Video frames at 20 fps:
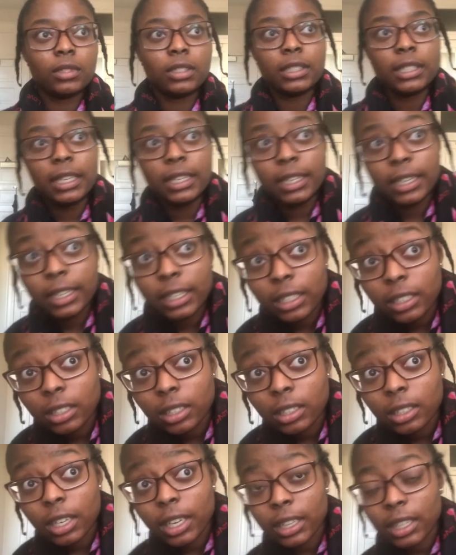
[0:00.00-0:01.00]
Is that
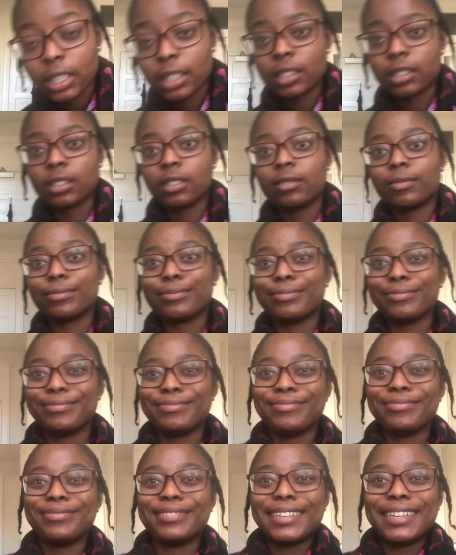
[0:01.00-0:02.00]
Naila? I think so.
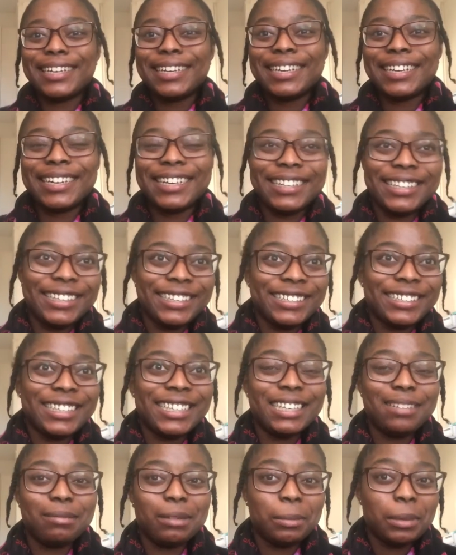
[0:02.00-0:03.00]
They
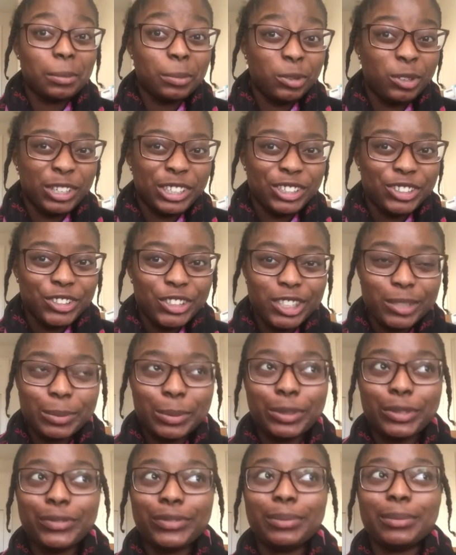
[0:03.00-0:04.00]
tend to be a bit more
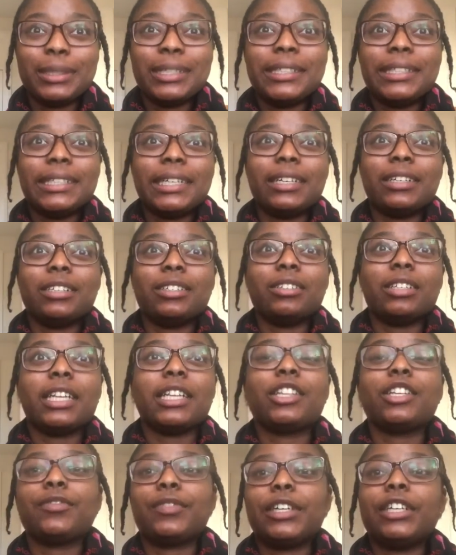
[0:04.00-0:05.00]
enjoyable for me. I don't know.
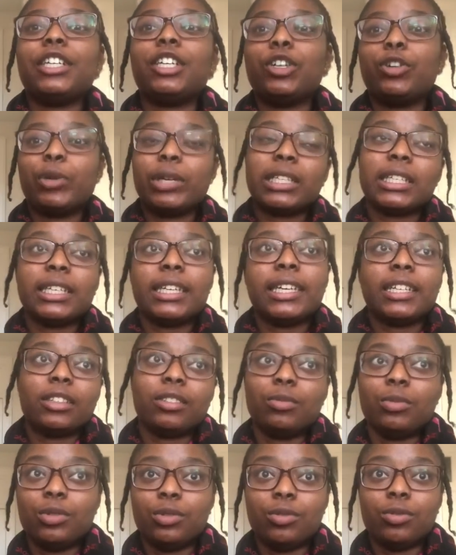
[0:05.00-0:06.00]
Like, they're very quick to
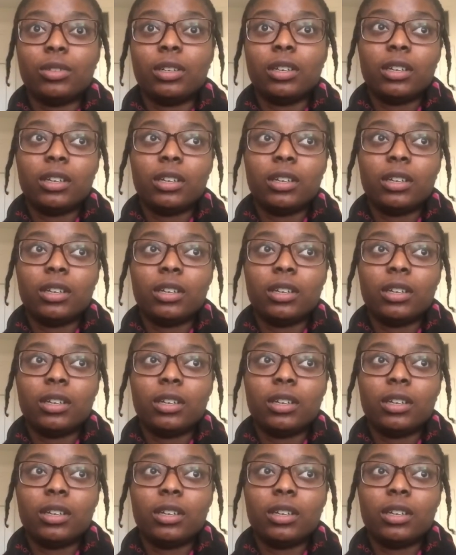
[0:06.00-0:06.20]
get through.